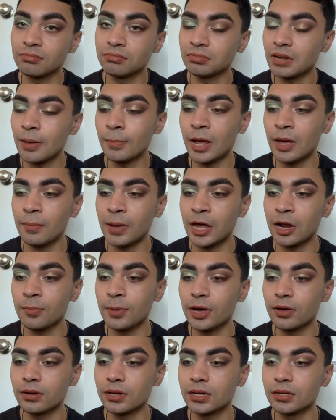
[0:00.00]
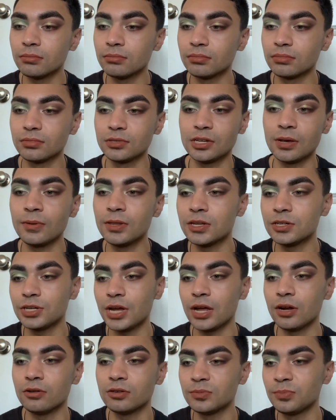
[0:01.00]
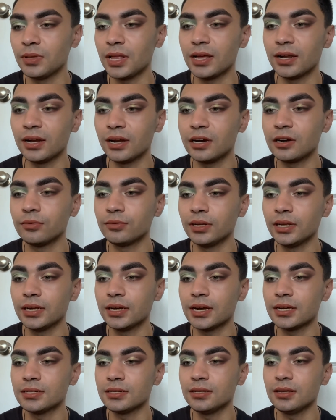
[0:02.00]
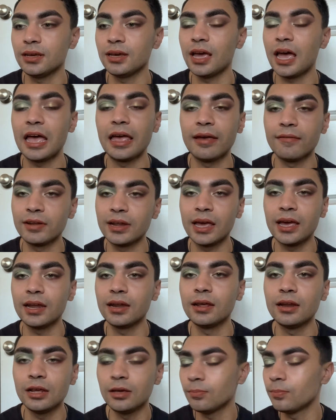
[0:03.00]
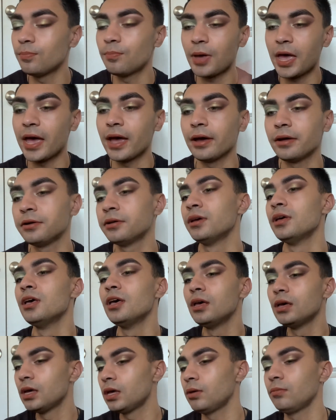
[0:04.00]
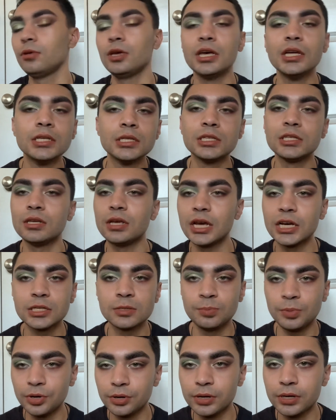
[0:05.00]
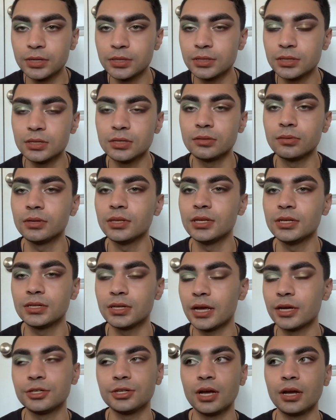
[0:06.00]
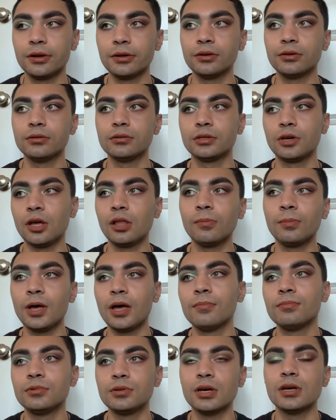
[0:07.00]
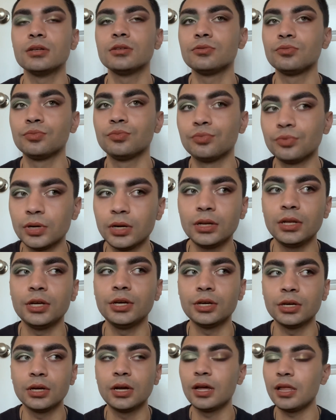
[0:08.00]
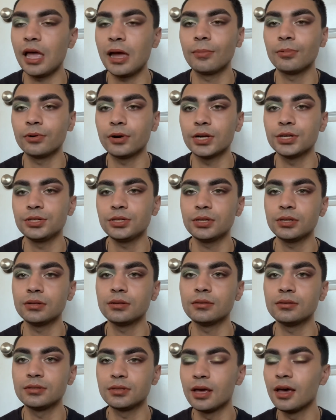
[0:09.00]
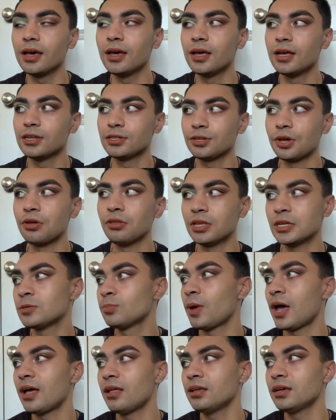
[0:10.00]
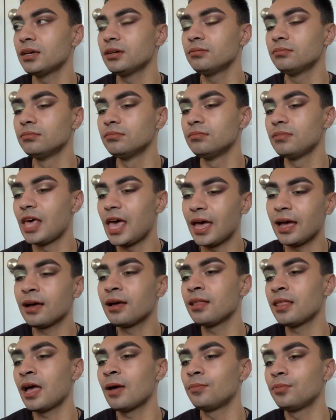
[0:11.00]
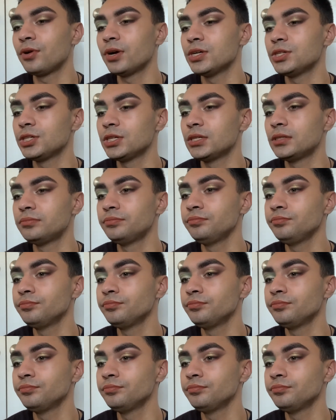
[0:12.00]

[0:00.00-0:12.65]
I'm not mad about it. Some of the shadows blended out really nicely. I haven't had any bad experiences with these eyeshadows. Colourpop does really good collaborations. So this palette and collaboration,